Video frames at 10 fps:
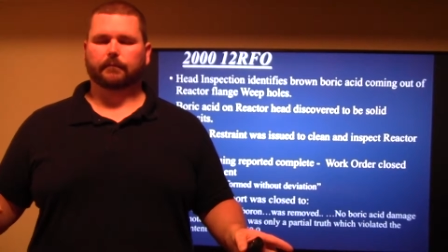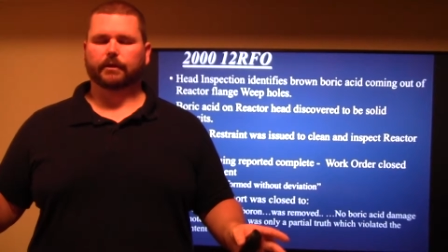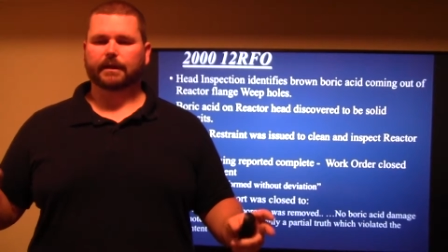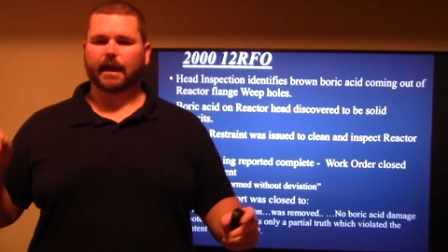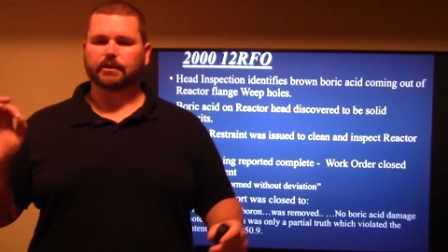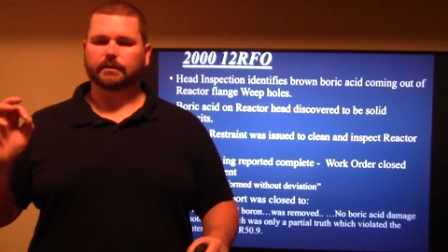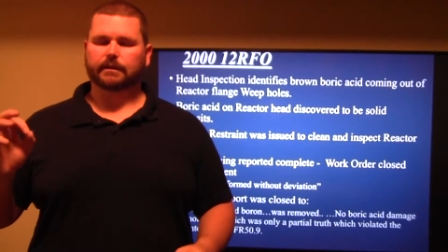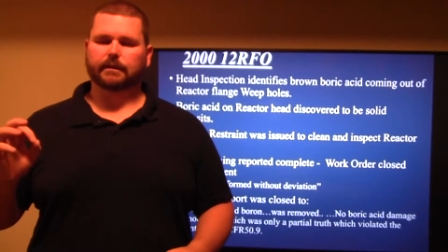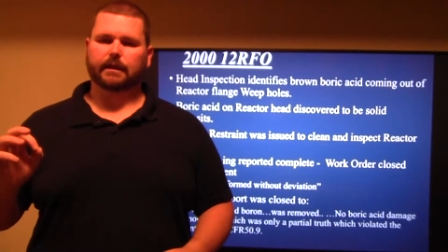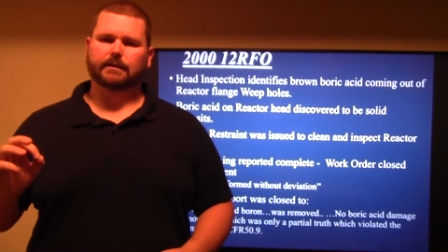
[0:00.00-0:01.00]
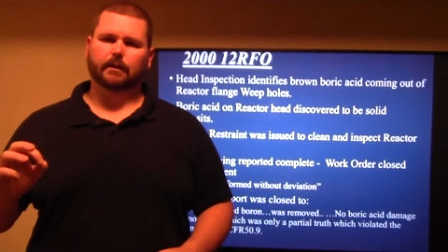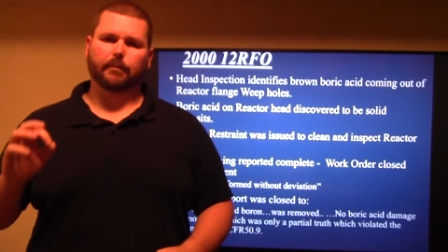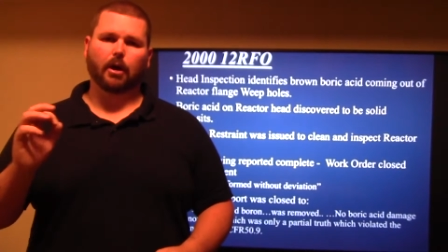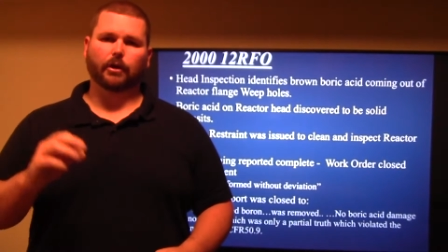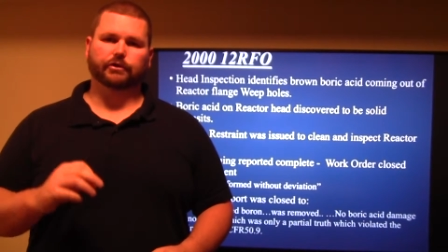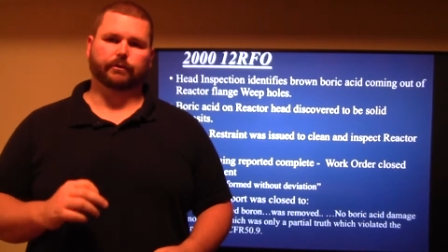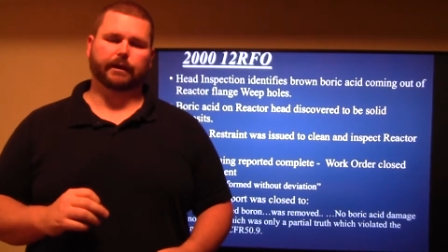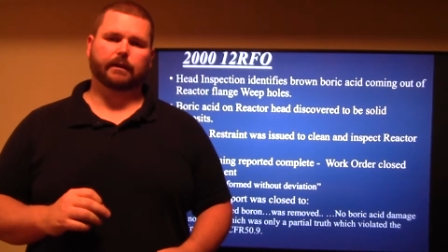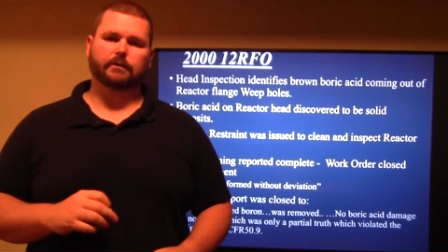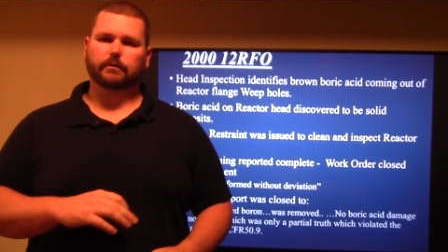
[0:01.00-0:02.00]
What they actually did, they did a partial.
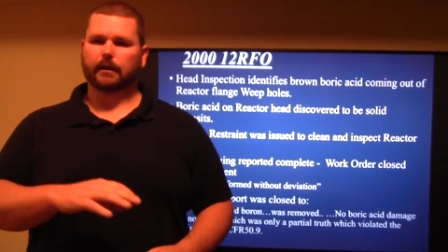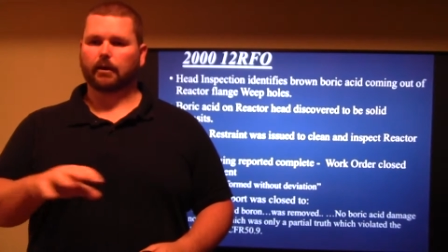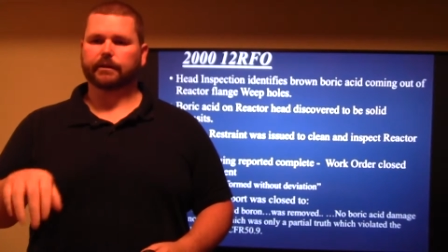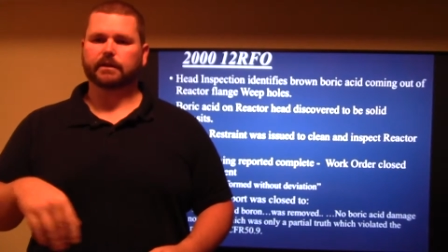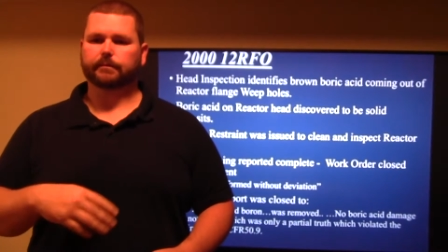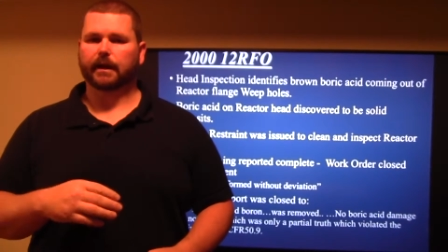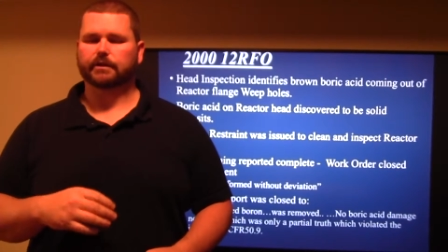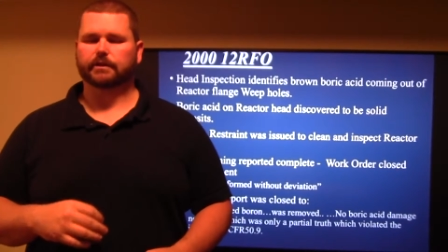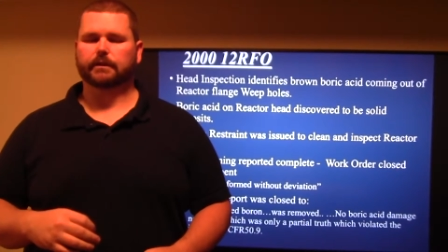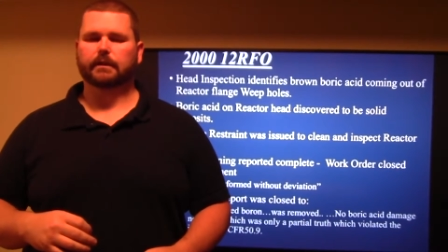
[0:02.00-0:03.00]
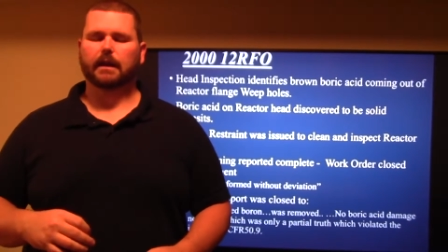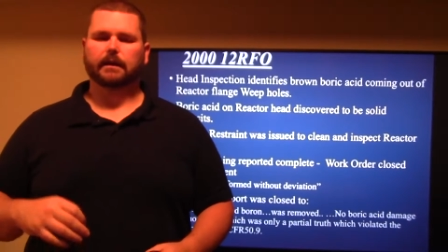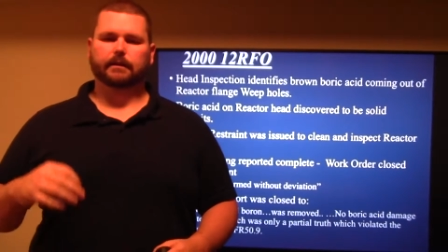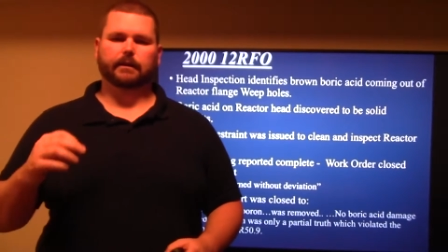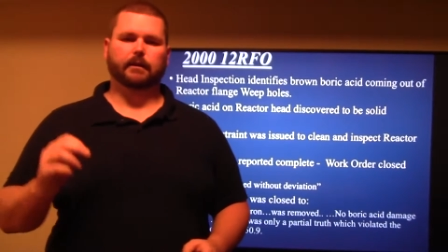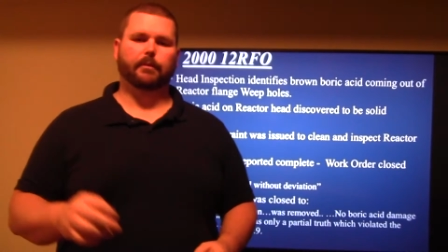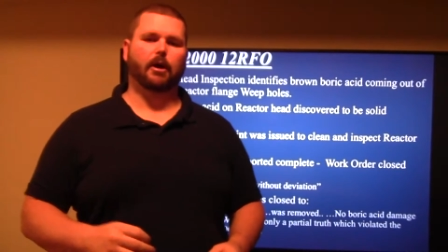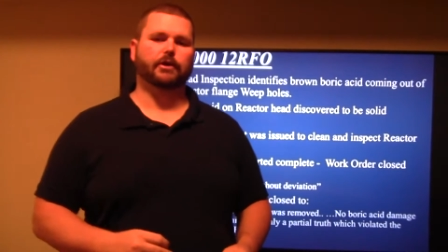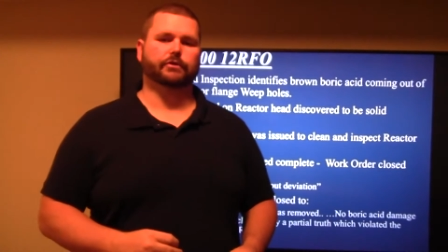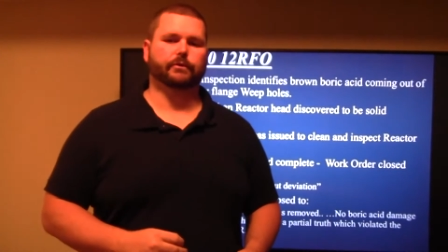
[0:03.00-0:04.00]
They didn't do all the inspection, they did a
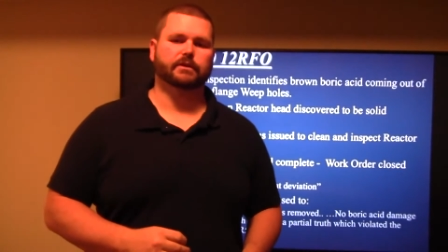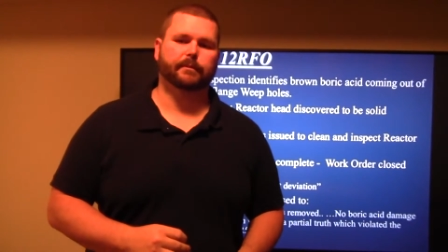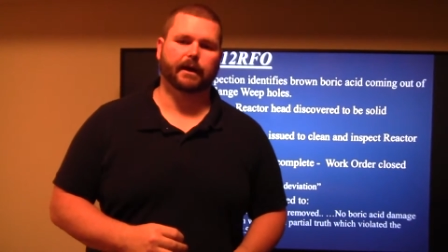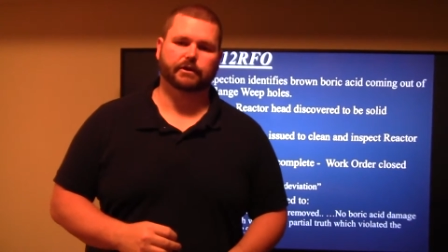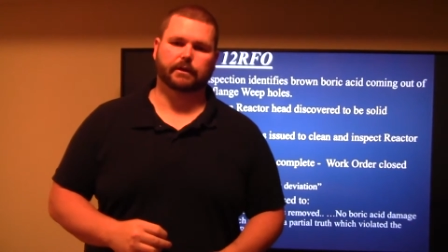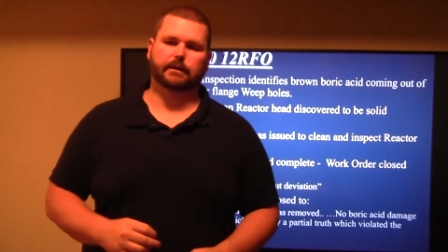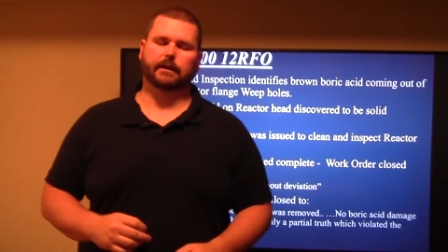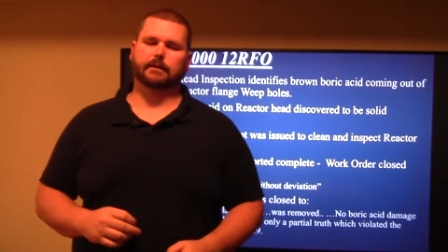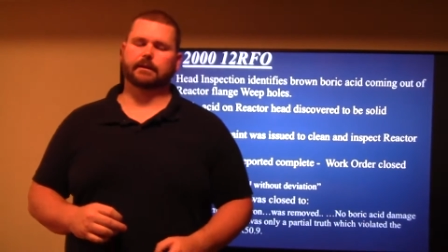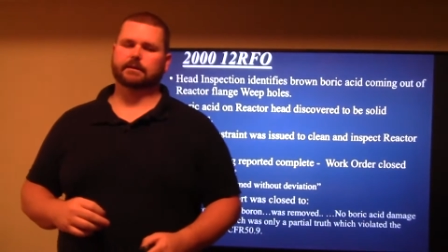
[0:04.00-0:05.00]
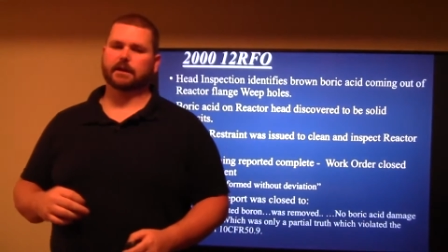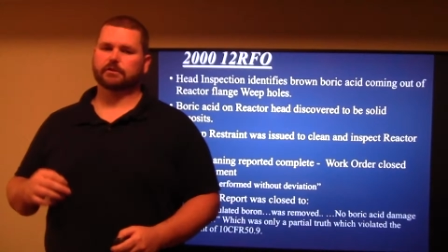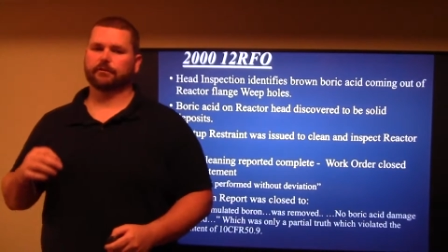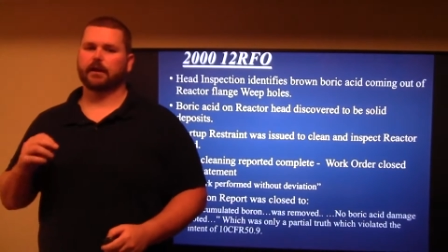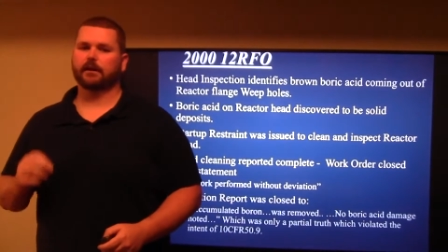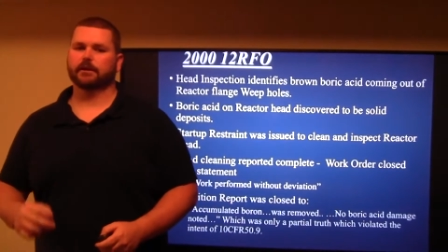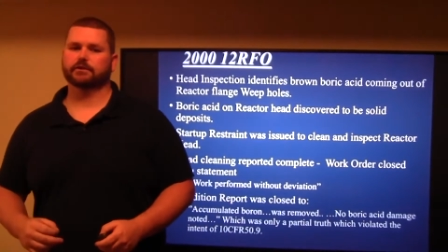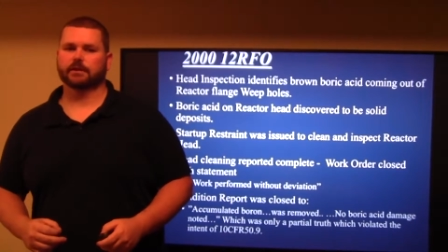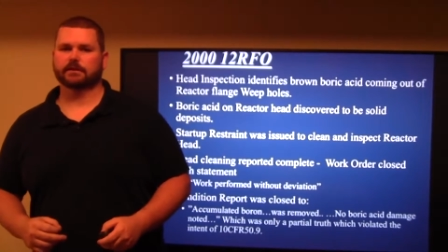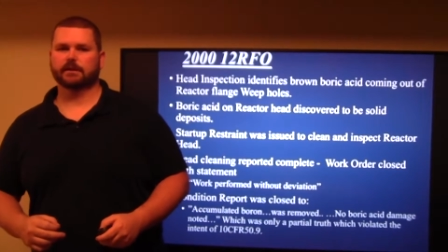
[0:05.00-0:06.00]
partial inspection. And this is actually a
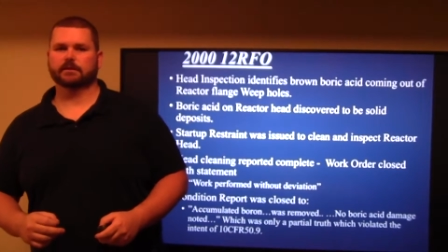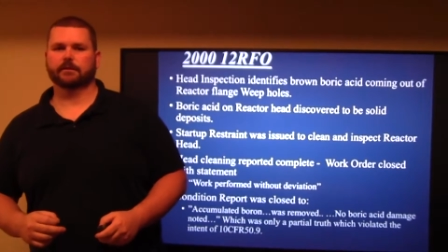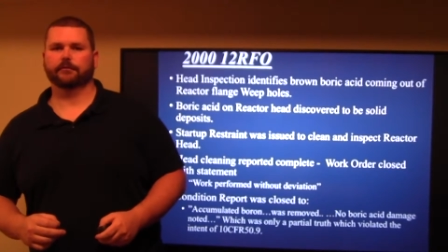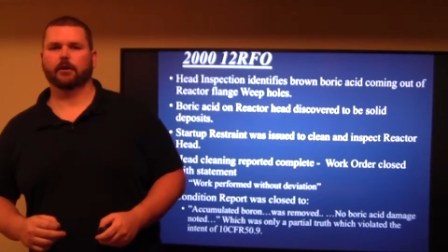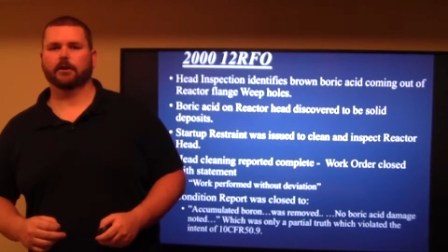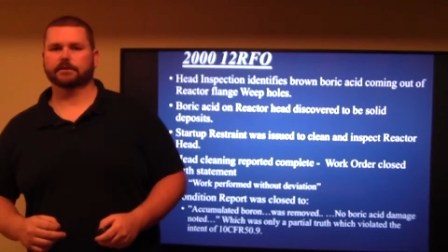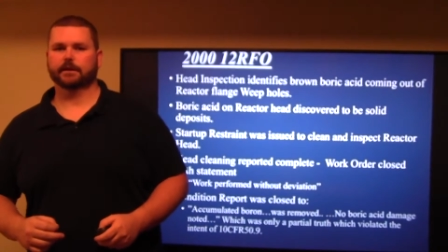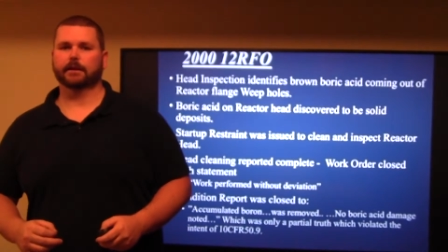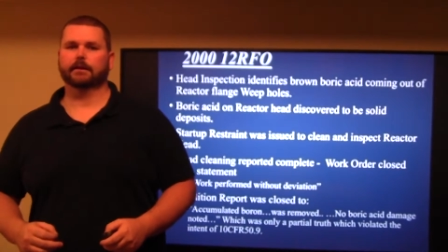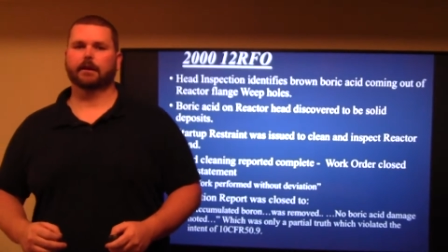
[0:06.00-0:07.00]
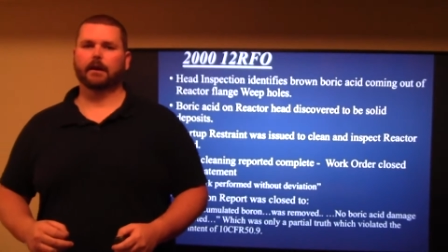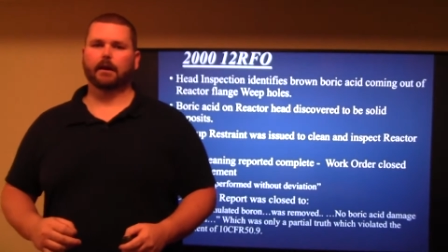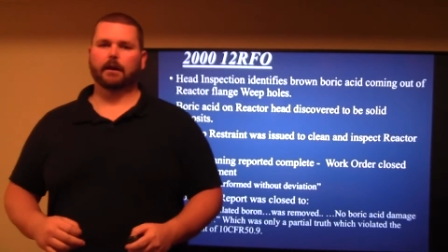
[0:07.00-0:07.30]
violation of the 10 CFR, saying